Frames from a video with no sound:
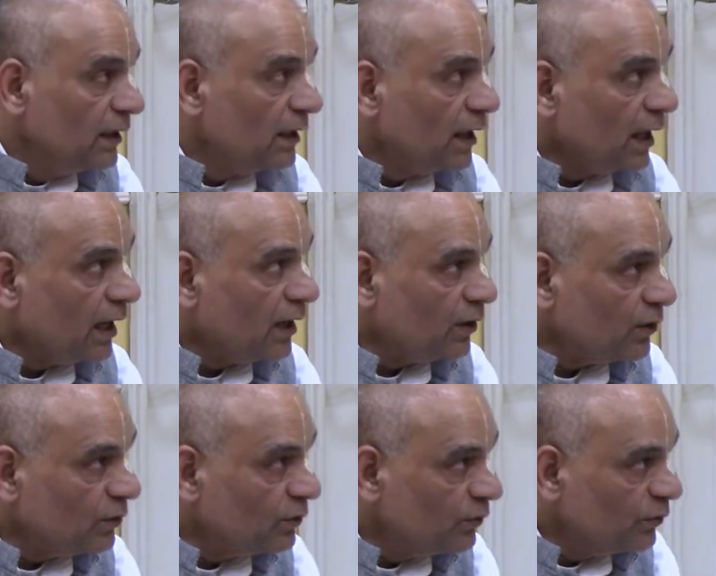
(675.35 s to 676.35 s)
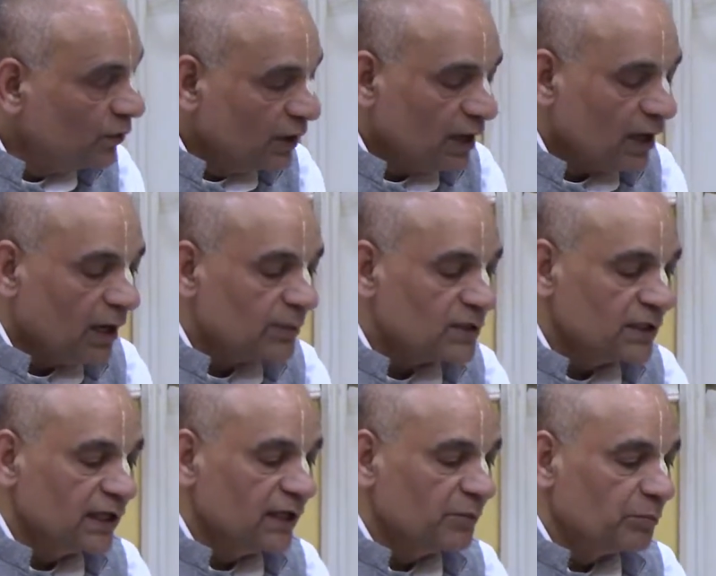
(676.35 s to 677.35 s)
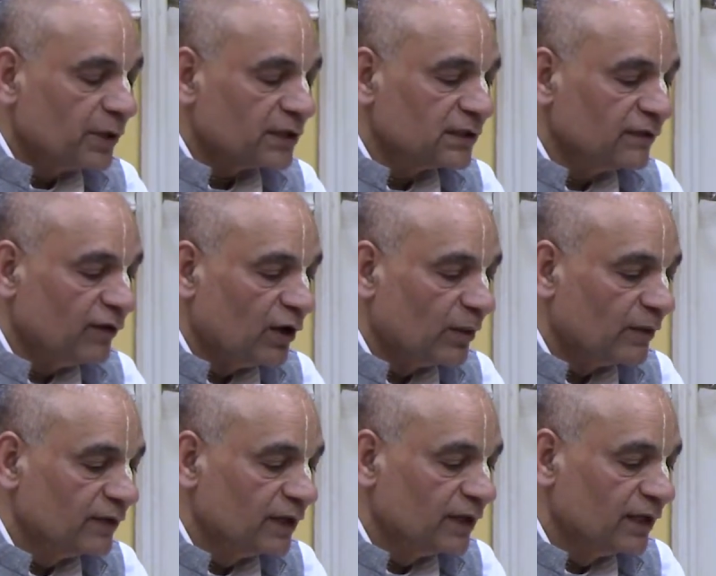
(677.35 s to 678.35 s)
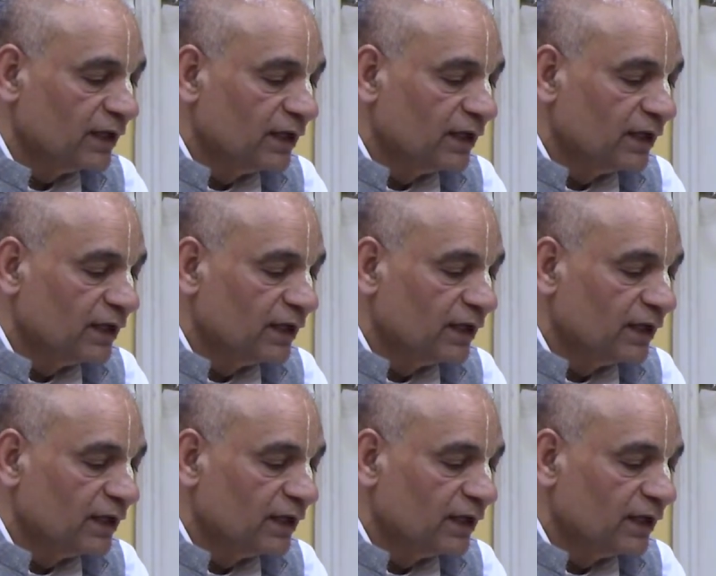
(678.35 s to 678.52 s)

Now comes the personal form of the